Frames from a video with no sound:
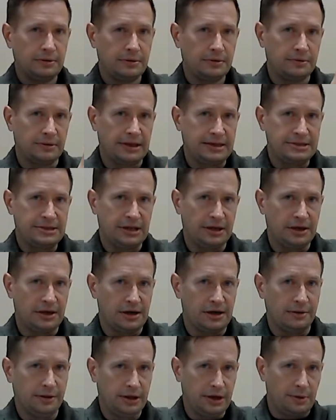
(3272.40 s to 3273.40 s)
leasing,
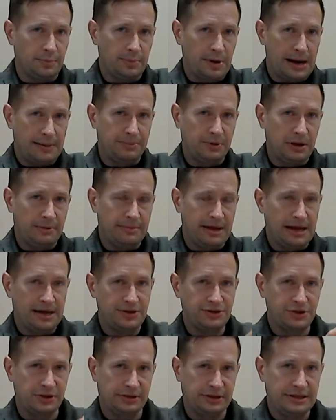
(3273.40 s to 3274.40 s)
property
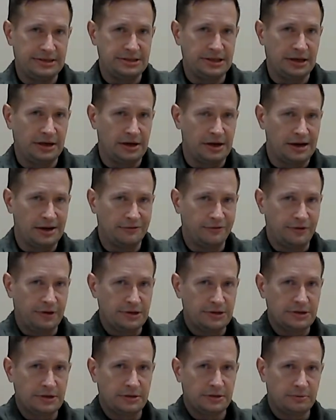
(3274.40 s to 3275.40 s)
manager, leasing
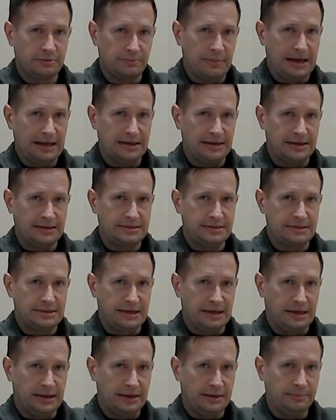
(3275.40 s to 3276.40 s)
office, maintenance
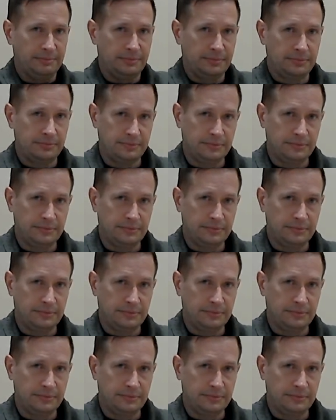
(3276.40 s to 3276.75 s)
team,